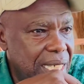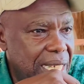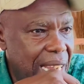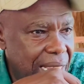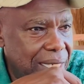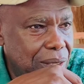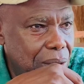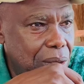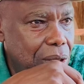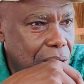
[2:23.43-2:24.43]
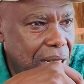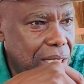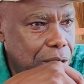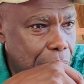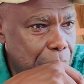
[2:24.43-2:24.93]
guide or local
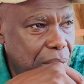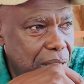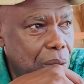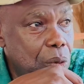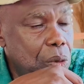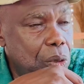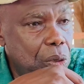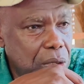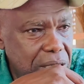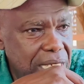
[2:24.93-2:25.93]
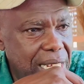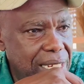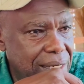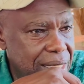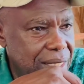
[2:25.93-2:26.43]
somebody who knows the
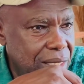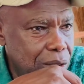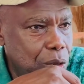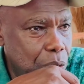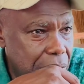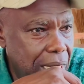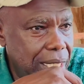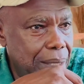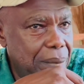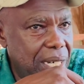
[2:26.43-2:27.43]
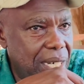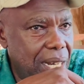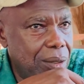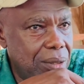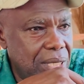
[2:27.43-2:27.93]
areas to take them
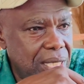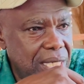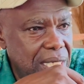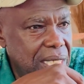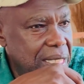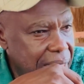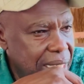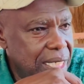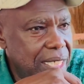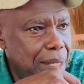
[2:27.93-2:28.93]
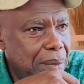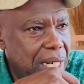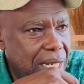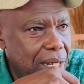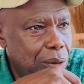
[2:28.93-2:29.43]
around. In taking them
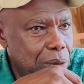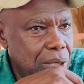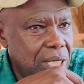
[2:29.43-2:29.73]
around,